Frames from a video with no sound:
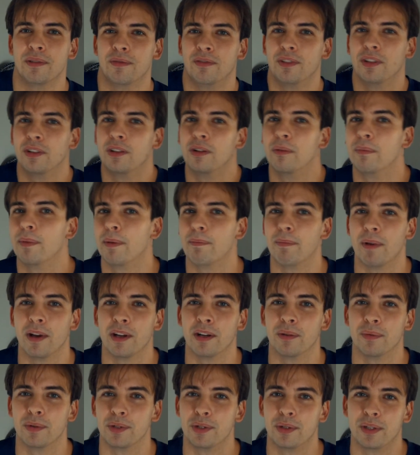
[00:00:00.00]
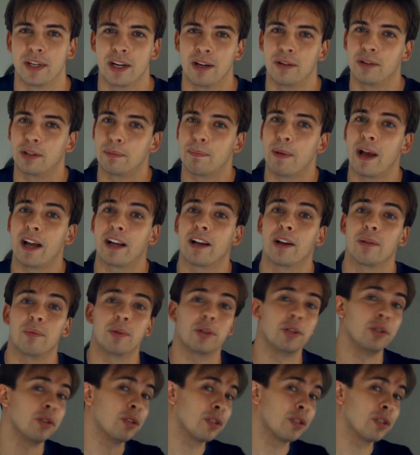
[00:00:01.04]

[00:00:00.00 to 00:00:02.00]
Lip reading: you feel a little bit better once you kind of look back on where you